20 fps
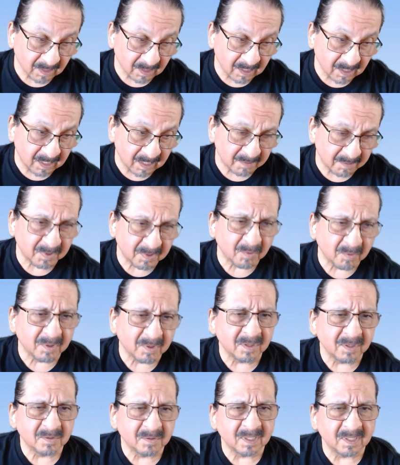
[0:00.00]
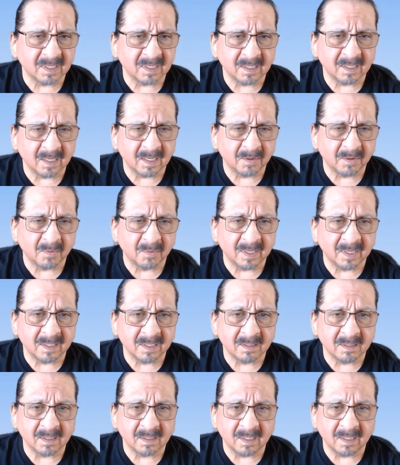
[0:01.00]
You were using another
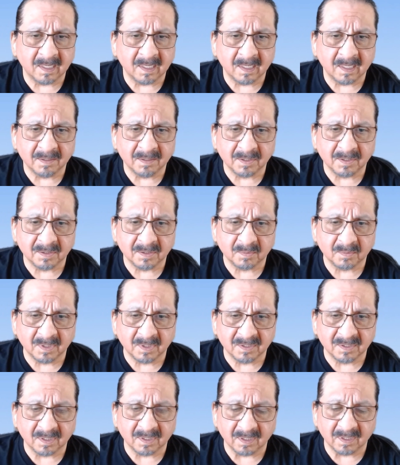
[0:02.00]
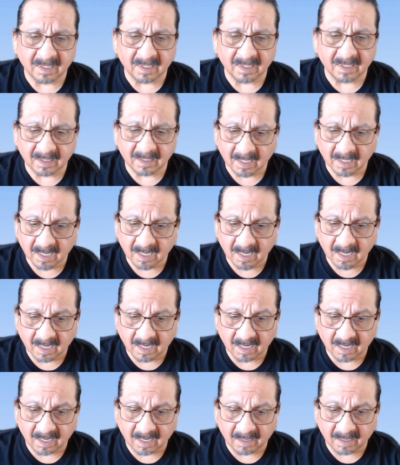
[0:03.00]
one just recently
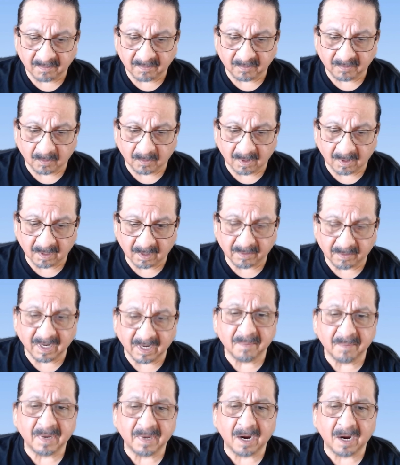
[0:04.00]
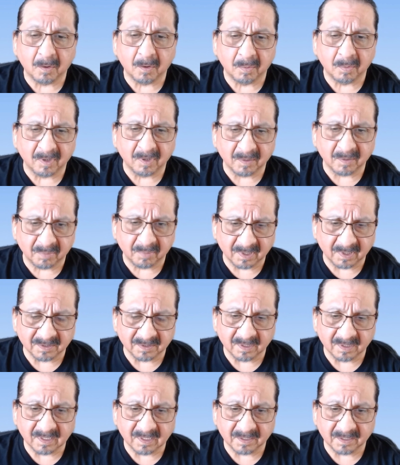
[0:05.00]
for creating PowerPoint
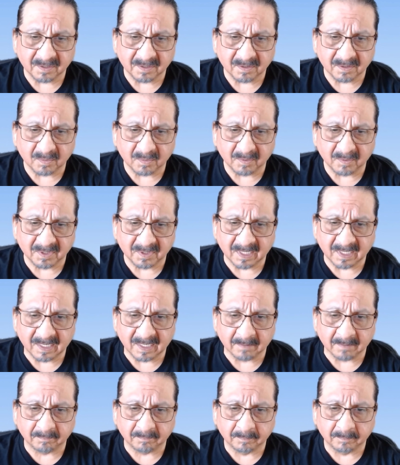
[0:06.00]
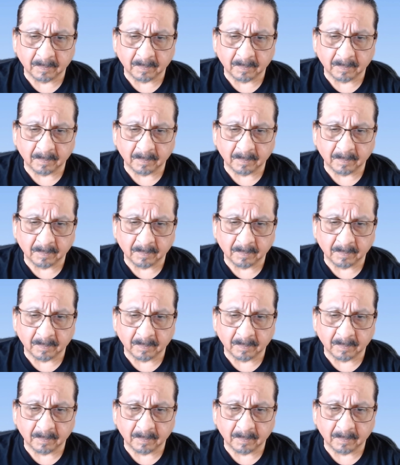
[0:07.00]
presentations. What was that?